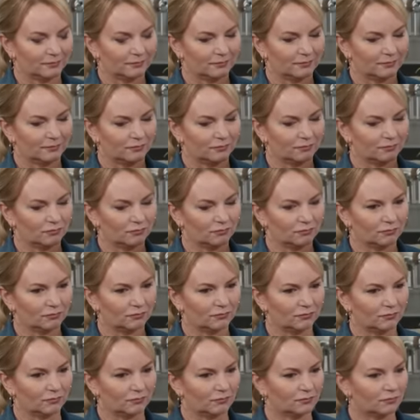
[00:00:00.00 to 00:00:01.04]

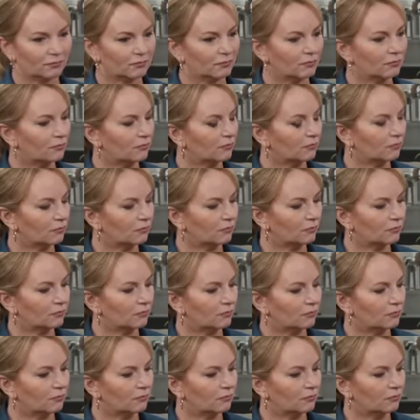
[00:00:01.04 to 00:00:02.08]

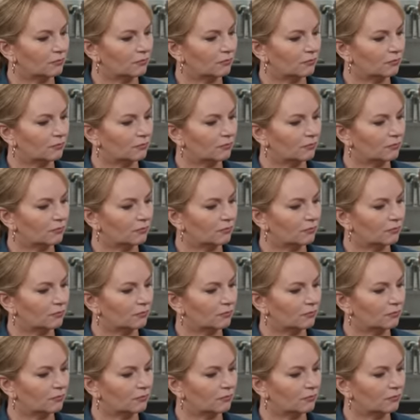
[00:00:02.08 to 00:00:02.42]
(silent)